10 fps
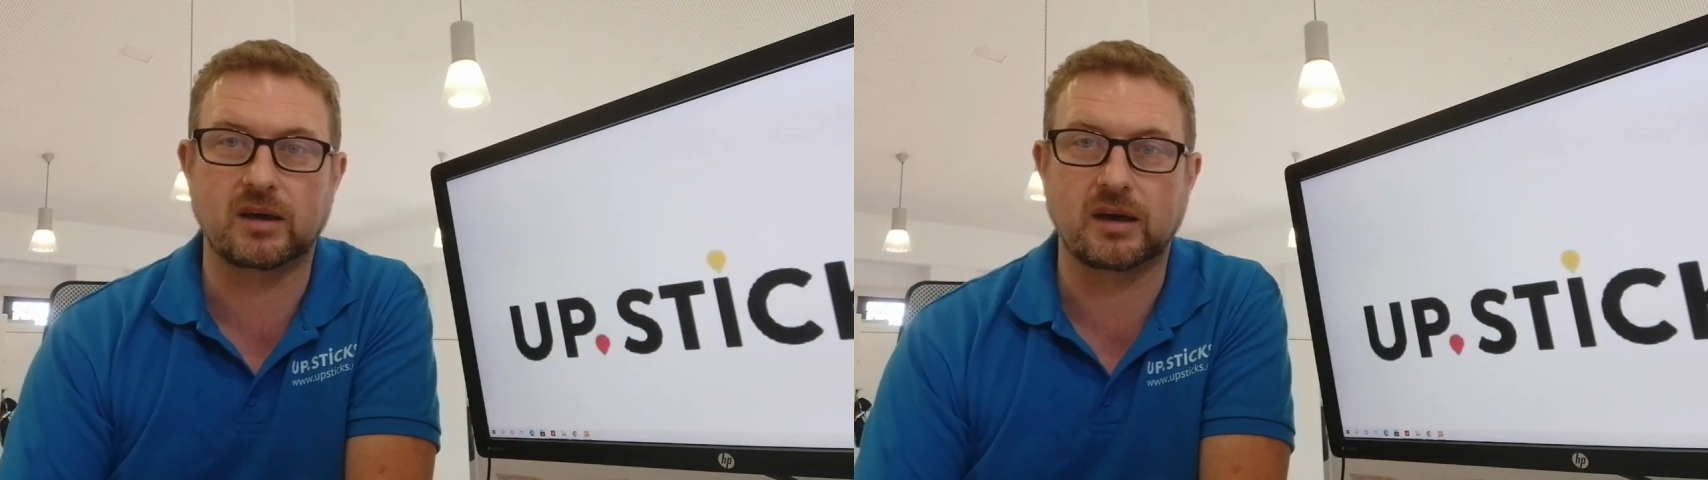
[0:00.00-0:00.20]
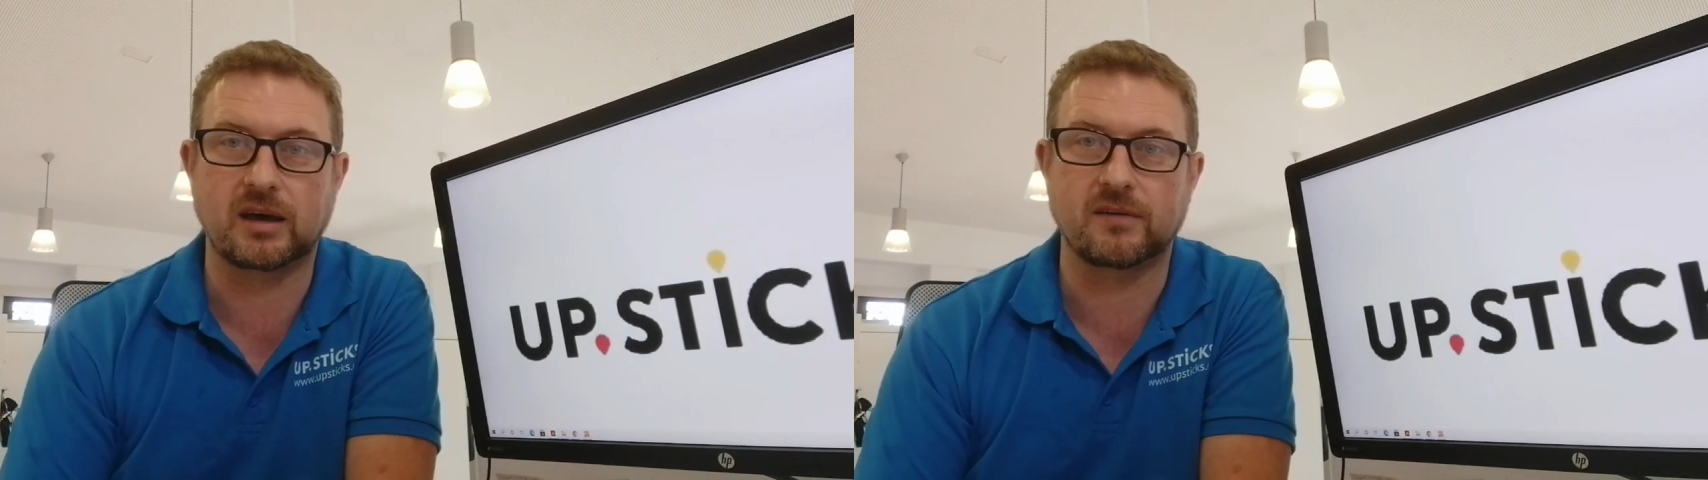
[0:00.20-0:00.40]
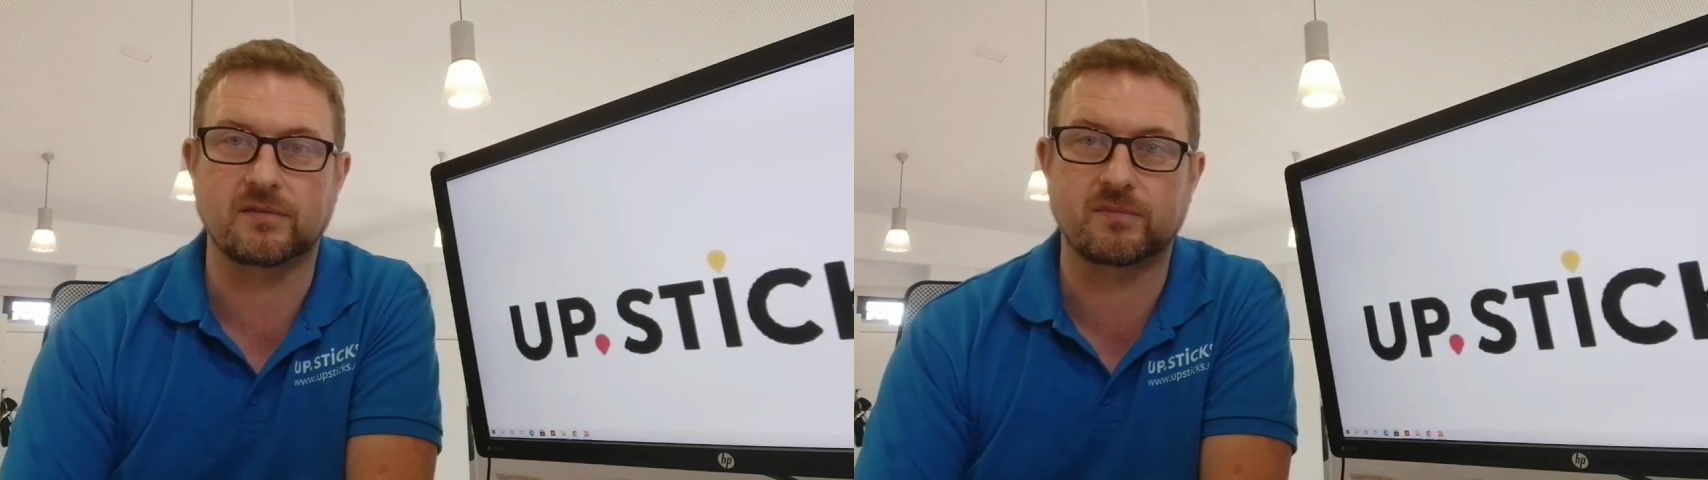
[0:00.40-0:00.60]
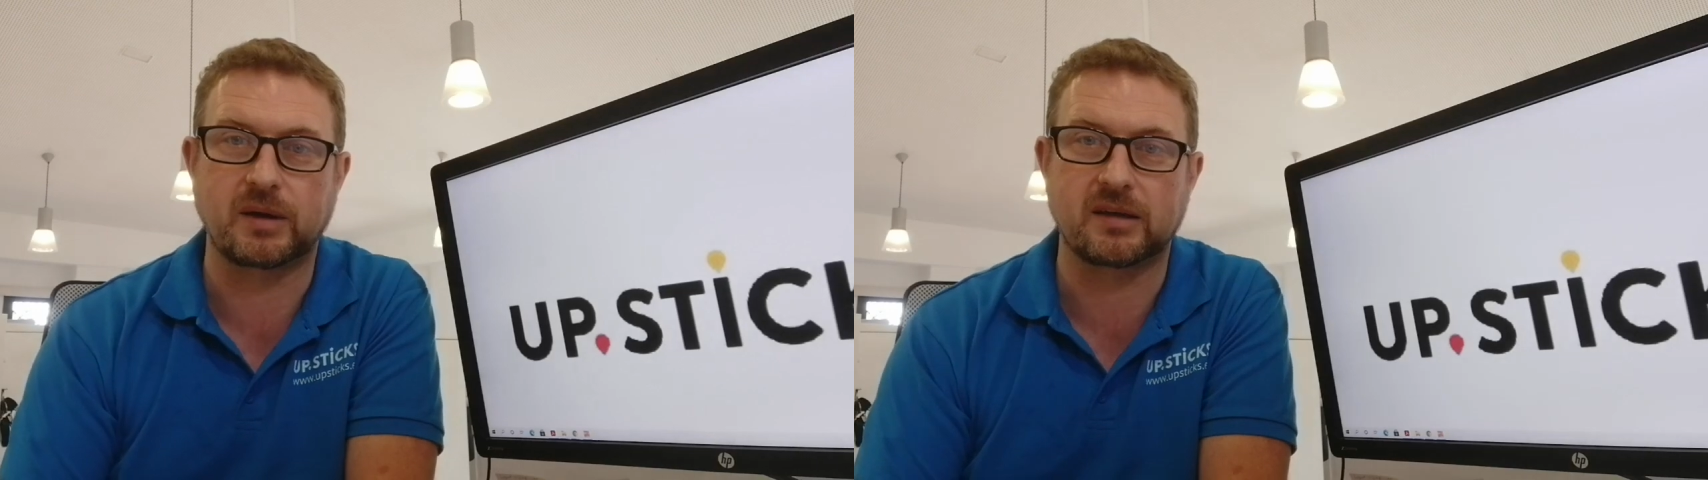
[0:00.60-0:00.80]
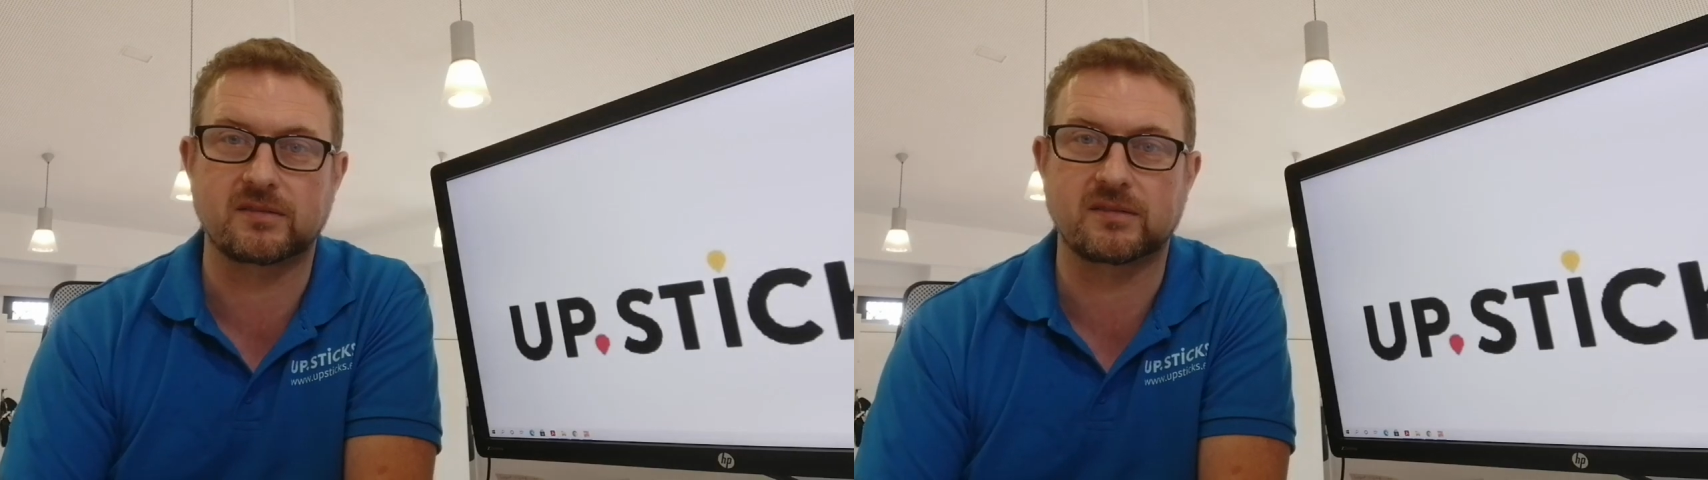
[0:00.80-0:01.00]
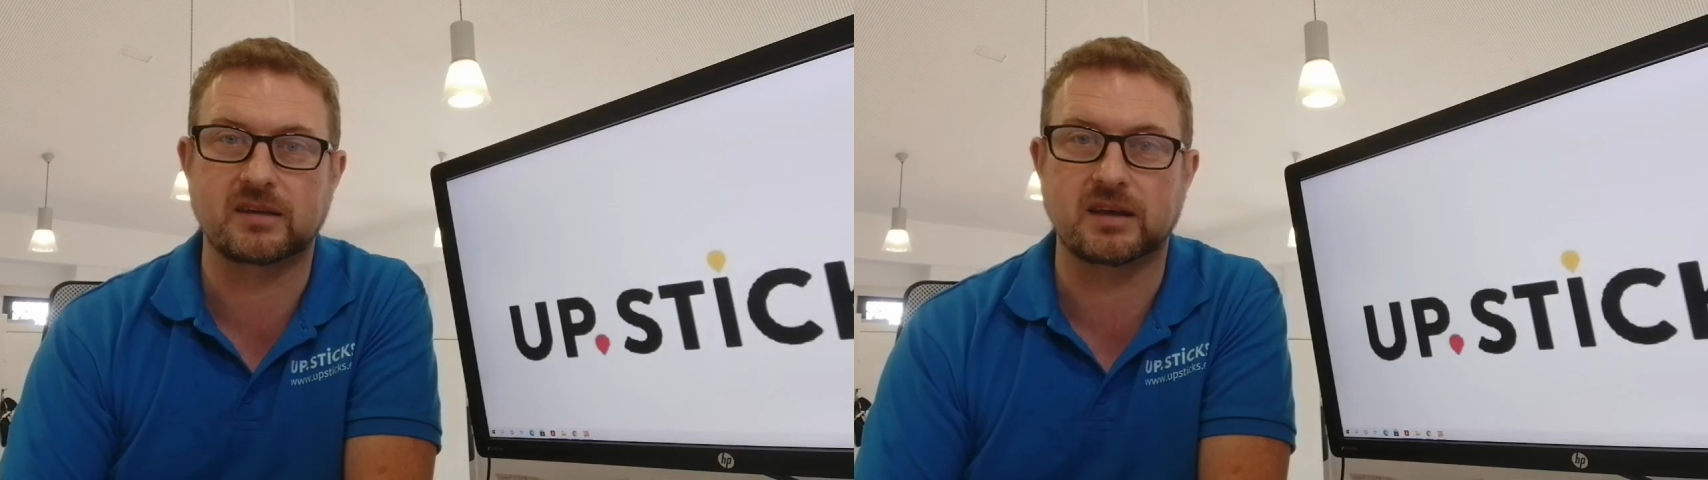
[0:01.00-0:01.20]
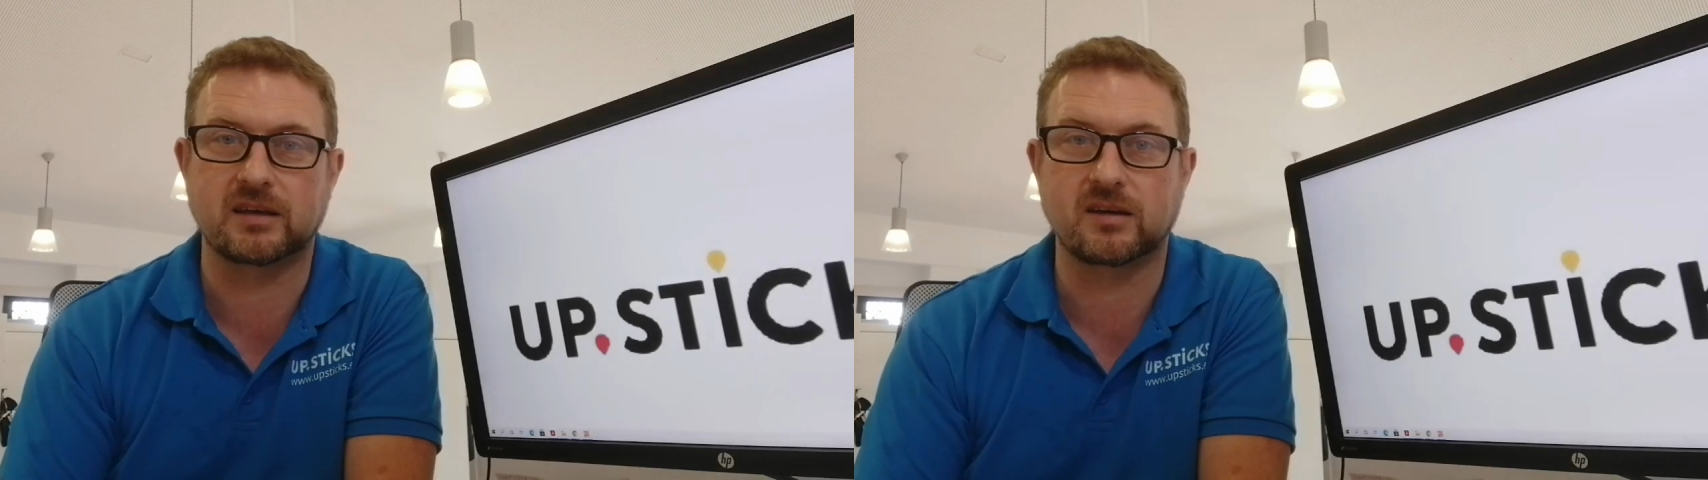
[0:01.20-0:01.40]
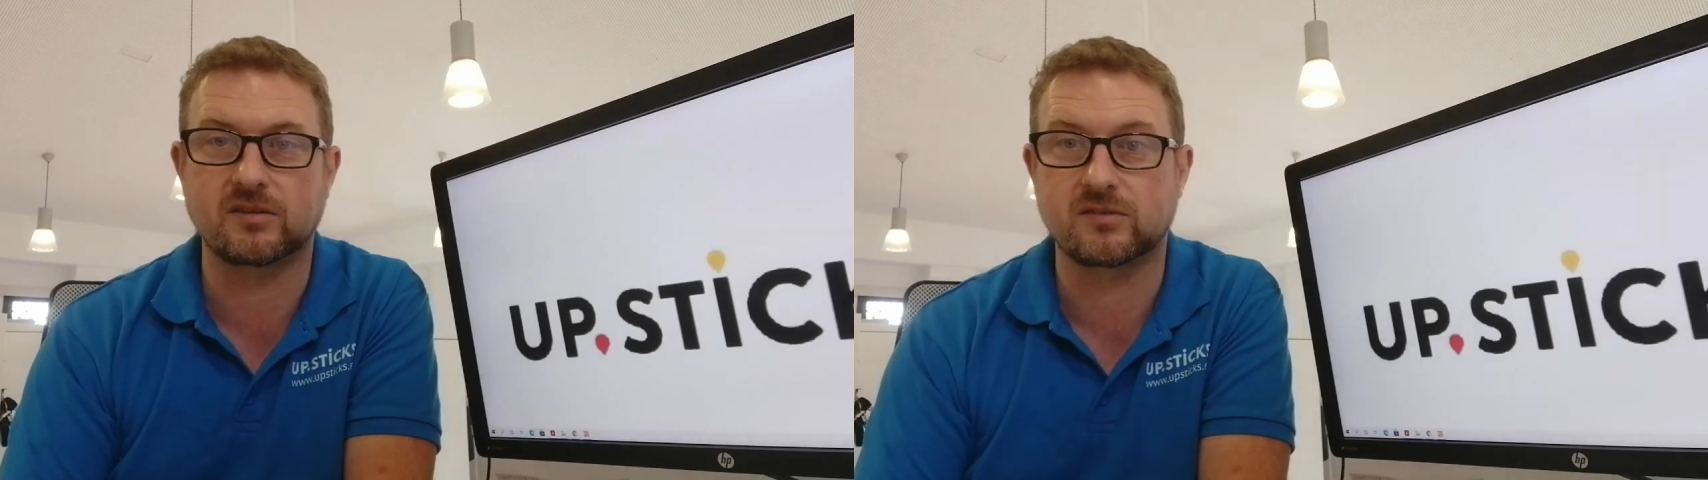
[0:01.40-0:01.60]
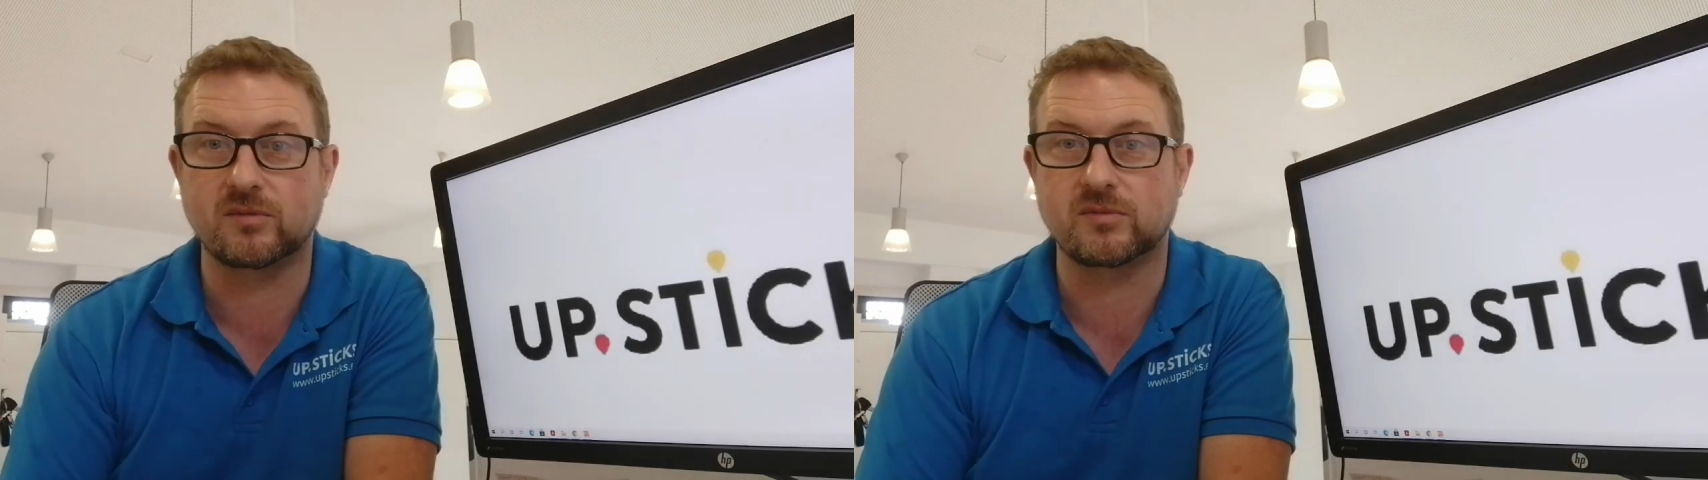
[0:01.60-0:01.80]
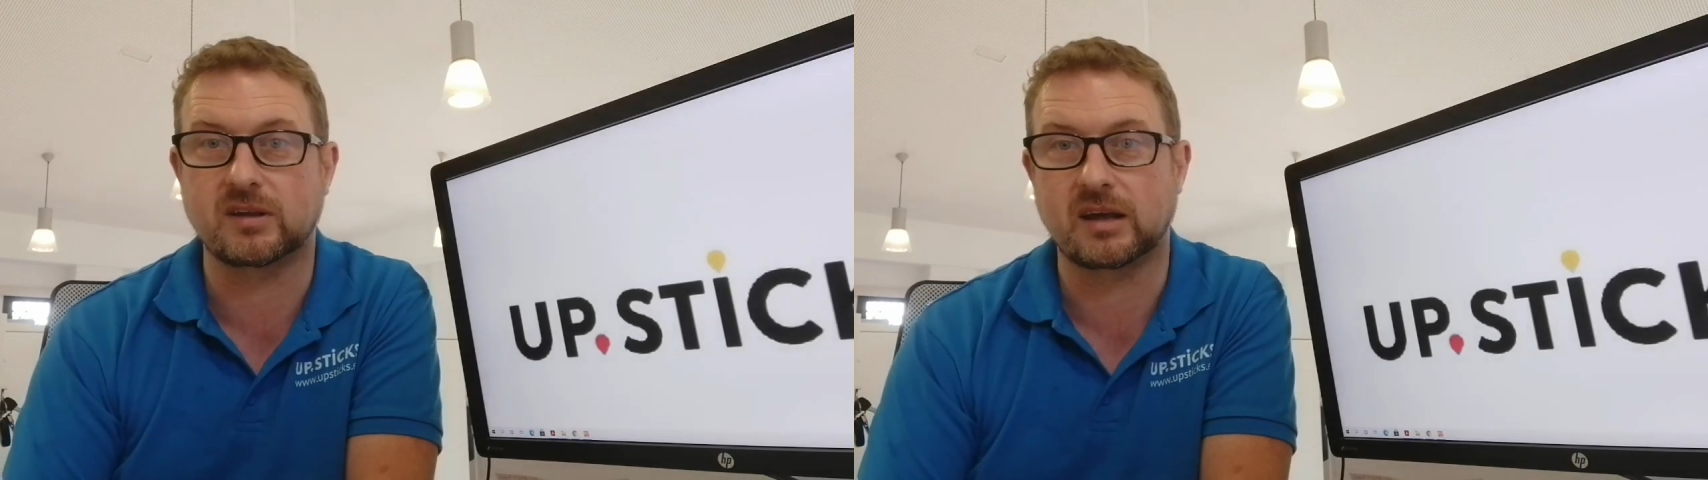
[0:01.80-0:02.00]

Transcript: have passed the customs